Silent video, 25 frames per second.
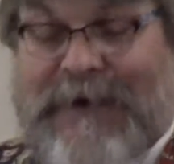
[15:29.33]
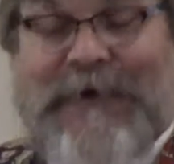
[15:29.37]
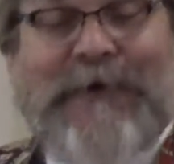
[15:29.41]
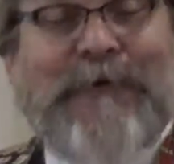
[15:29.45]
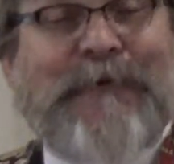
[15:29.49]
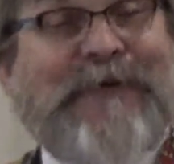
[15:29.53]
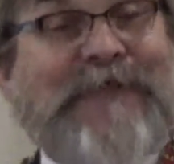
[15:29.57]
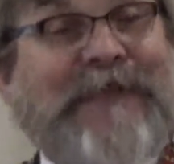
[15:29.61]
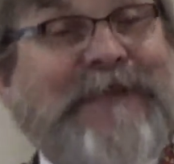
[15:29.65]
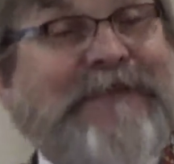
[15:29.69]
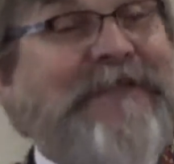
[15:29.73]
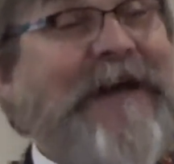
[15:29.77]

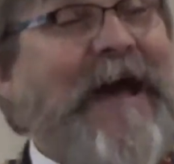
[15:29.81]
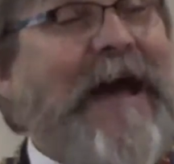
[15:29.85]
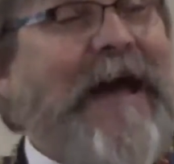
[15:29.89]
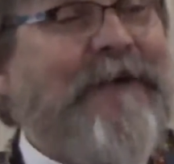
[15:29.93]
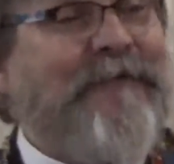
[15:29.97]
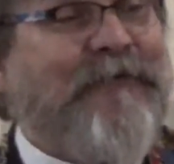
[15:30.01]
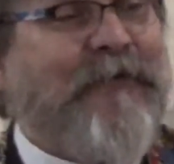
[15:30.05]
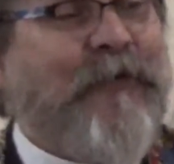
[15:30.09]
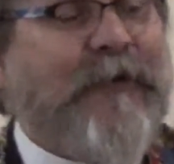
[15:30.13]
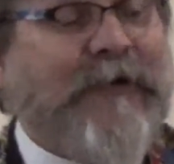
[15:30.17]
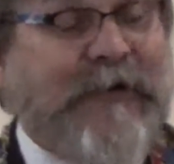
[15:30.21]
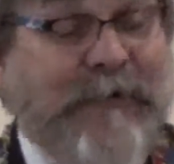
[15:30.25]
When the
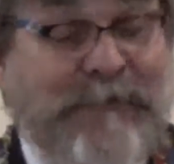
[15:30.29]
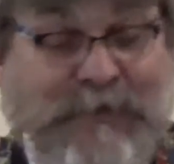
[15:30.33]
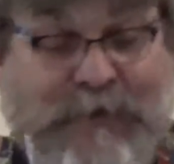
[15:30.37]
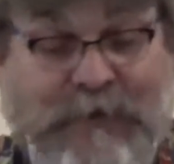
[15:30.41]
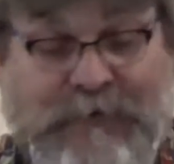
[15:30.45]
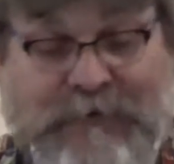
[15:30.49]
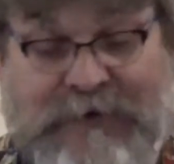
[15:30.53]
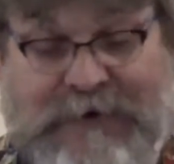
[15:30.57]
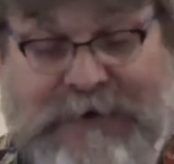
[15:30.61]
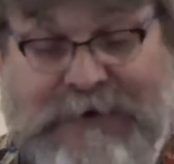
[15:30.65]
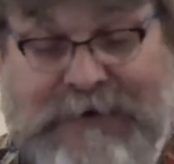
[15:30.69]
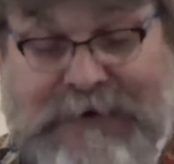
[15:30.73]
time for
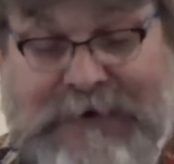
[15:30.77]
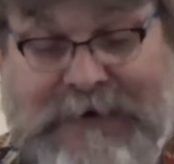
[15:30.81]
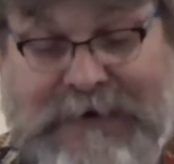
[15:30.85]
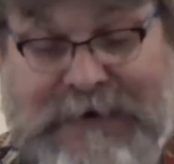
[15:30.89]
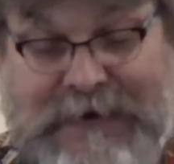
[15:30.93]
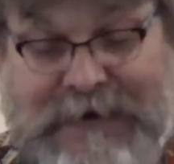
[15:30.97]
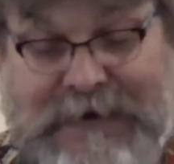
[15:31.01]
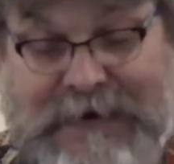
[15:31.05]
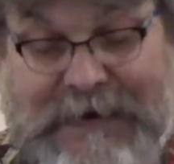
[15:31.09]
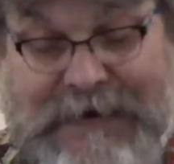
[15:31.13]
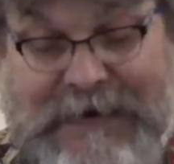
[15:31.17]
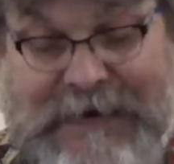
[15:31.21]
communion
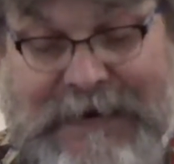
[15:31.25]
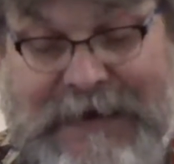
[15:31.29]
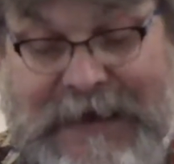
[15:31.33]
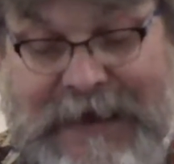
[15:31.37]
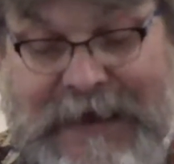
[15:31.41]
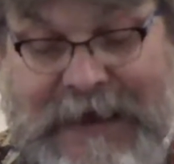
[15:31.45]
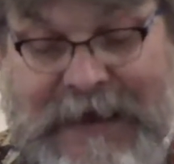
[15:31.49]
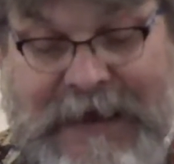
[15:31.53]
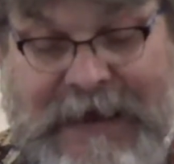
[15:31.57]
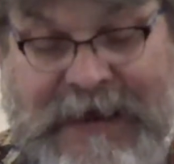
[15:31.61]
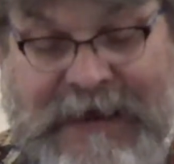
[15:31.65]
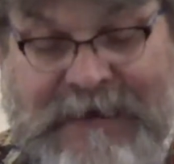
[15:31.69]

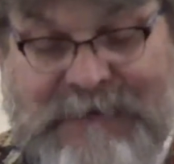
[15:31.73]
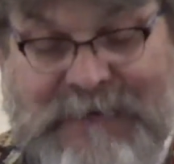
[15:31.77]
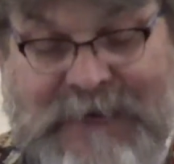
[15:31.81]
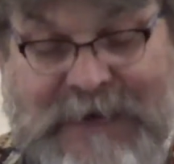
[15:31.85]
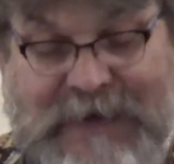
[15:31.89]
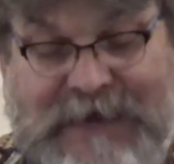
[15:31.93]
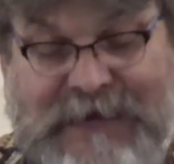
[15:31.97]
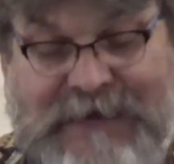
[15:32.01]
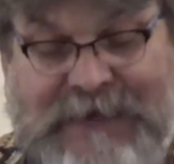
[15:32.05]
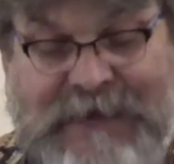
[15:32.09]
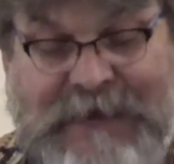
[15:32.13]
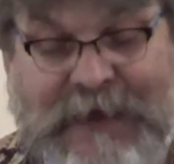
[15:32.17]

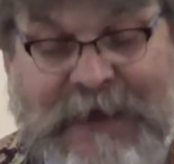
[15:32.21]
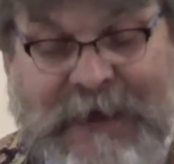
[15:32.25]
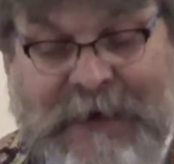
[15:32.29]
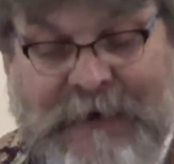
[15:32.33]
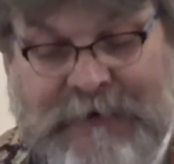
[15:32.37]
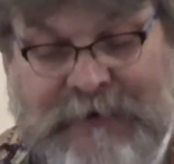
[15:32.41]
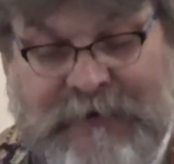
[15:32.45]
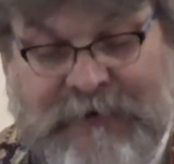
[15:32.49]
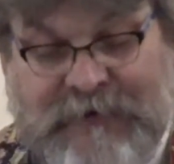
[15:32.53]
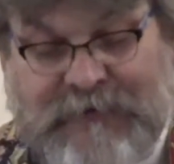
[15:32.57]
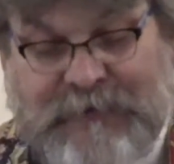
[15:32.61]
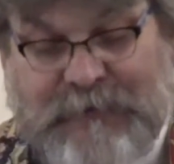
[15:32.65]
came, the
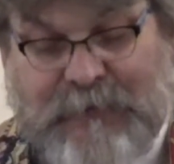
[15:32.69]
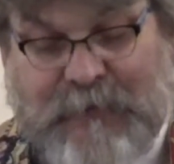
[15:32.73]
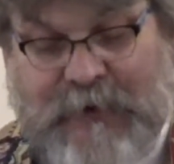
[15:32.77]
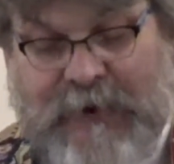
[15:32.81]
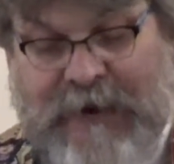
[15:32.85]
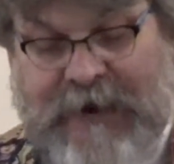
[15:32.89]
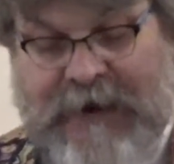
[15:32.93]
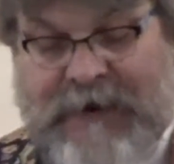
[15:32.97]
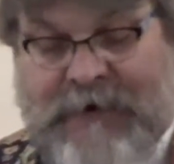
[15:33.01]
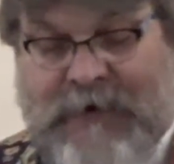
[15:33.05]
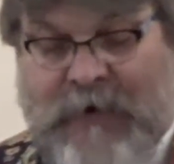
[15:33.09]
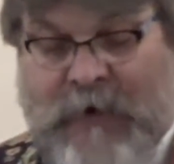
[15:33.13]
elders
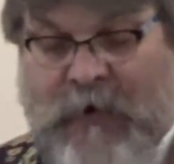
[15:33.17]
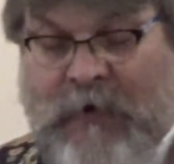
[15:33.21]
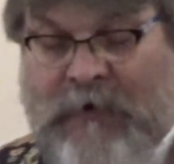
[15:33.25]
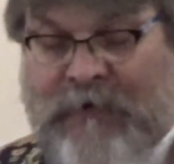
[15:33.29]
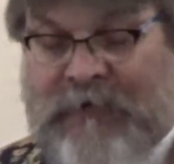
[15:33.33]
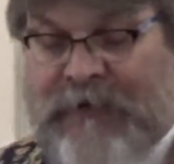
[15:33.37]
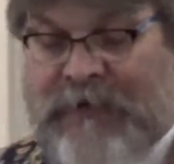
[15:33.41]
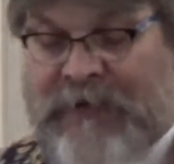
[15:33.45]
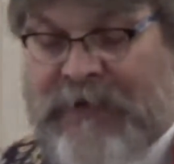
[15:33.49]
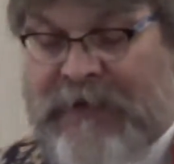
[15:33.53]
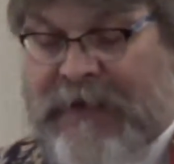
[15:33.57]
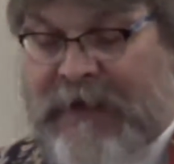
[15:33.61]
prayed
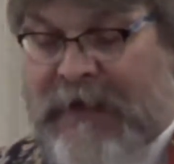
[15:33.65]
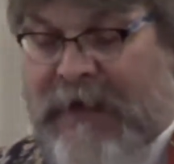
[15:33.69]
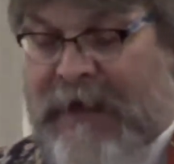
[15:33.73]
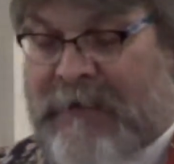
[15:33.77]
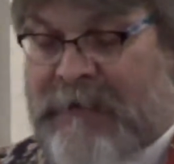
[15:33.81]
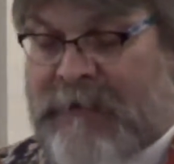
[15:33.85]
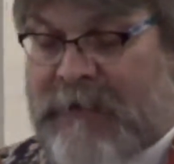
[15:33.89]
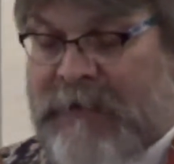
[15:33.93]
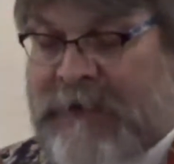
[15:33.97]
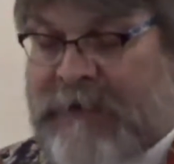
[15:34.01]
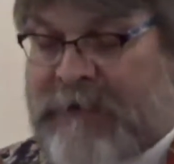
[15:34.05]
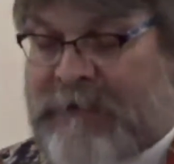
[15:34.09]
over the
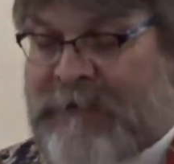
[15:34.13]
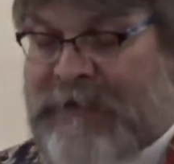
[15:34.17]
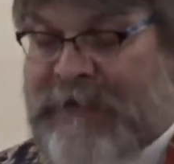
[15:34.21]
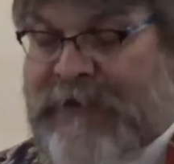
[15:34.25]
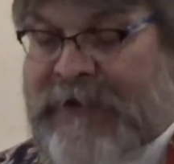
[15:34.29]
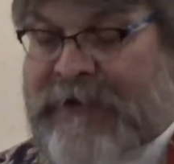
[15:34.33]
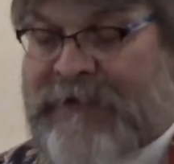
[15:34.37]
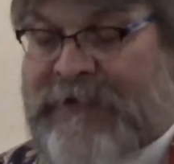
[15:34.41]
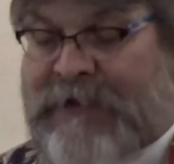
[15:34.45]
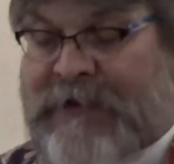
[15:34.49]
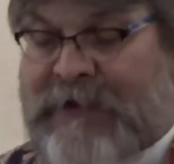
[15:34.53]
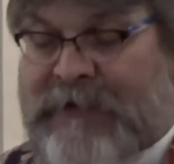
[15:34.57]
emblems
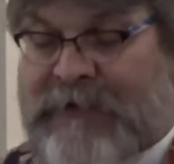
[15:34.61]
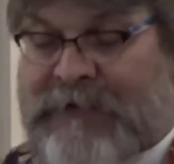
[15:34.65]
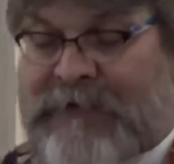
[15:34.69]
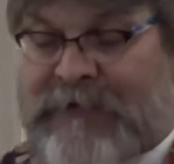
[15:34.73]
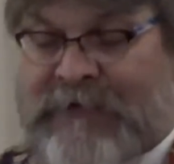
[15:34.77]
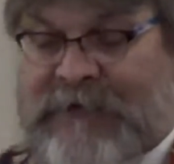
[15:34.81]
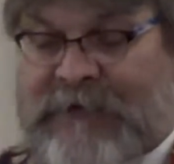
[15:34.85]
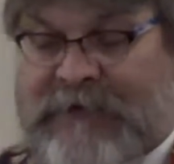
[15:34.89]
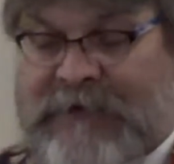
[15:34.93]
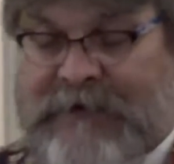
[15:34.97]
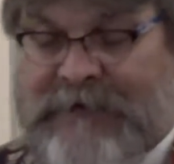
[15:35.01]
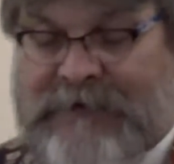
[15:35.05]
as they
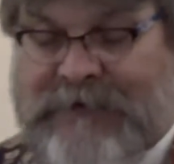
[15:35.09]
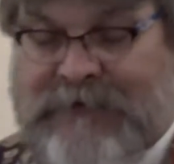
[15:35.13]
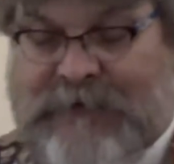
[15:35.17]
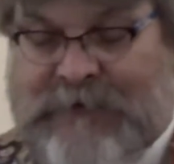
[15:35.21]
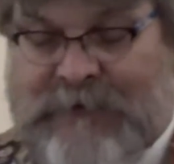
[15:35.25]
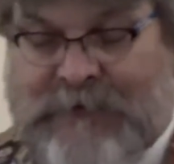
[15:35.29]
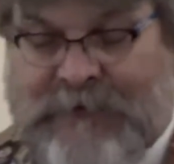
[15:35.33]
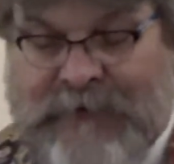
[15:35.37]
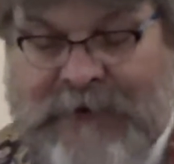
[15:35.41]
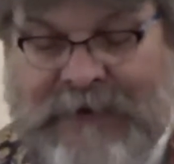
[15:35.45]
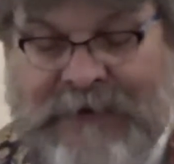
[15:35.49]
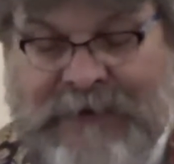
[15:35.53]
usually
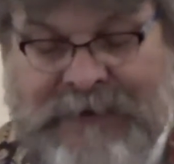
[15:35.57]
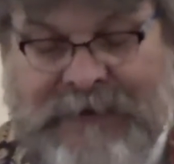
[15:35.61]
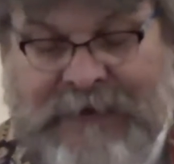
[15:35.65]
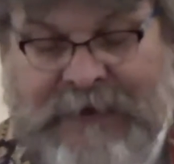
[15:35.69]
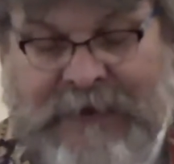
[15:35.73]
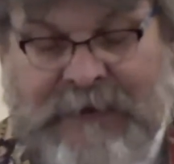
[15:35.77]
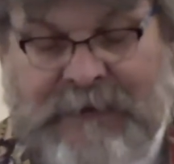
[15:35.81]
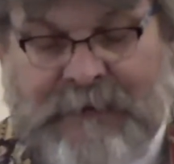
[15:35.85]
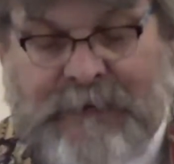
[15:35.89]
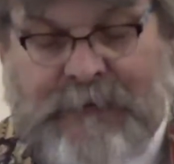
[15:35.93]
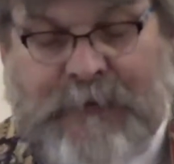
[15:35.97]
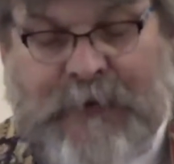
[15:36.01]
do, and
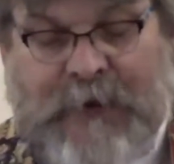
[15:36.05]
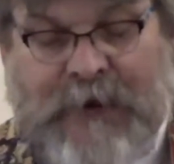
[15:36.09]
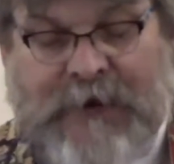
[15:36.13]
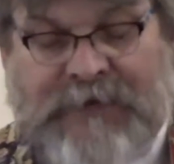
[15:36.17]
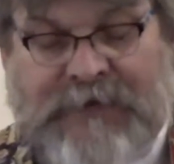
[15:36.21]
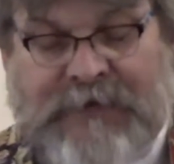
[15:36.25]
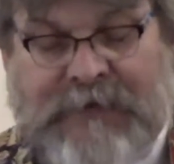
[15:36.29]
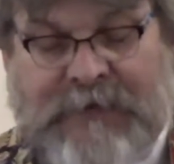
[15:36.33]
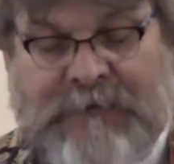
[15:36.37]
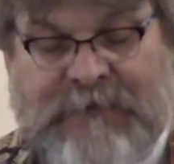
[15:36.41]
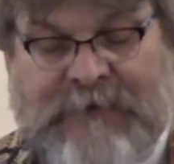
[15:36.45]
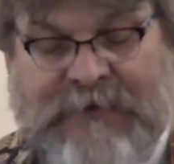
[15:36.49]
then
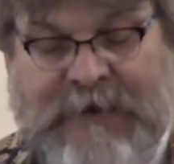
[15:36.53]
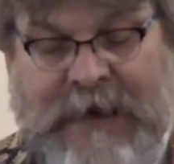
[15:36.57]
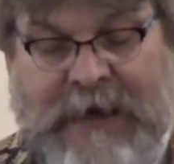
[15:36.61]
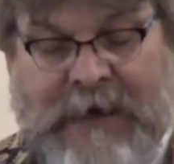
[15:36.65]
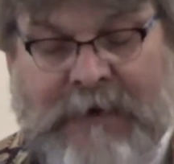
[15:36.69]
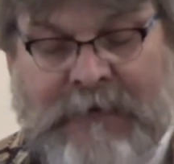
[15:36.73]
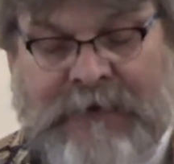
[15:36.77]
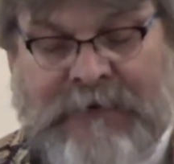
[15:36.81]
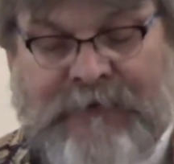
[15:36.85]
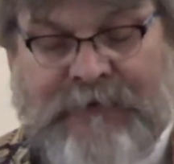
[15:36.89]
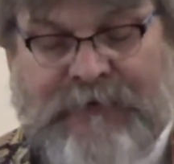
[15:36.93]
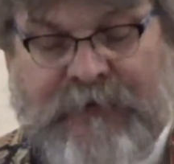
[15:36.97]
brought them
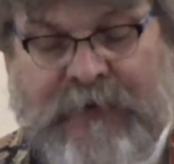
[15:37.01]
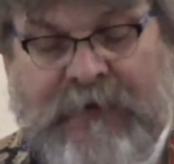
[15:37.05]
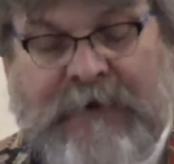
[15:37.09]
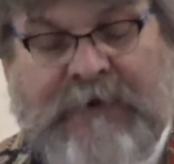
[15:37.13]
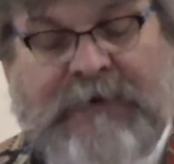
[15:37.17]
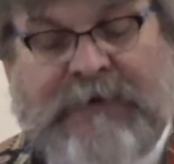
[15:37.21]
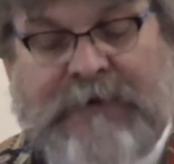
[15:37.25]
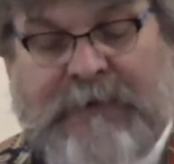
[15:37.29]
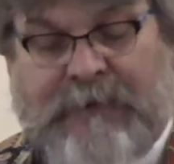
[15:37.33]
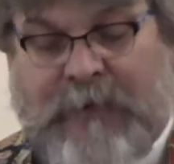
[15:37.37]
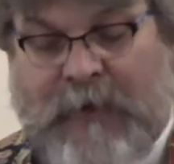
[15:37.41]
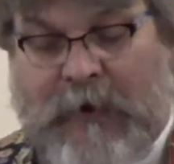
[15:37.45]
down in front
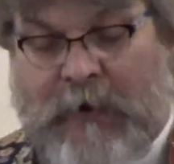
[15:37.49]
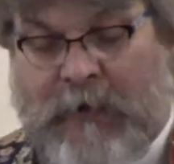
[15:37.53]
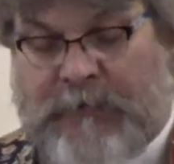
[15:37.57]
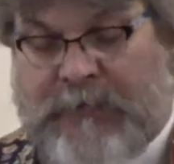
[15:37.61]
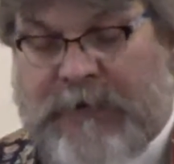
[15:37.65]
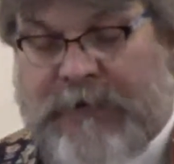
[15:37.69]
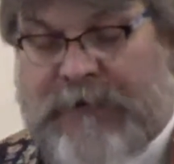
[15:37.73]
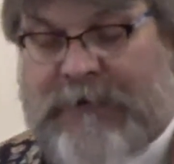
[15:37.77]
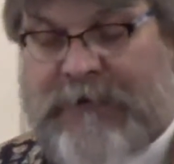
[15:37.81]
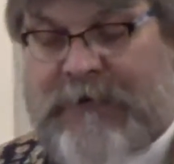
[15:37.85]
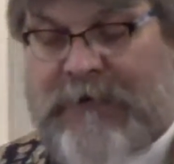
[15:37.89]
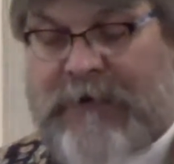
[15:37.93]
of the
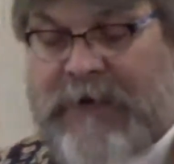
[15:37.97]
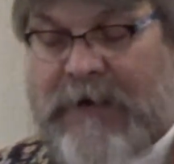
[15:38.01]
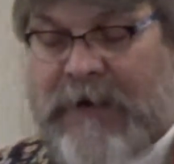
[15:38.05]
pulpit.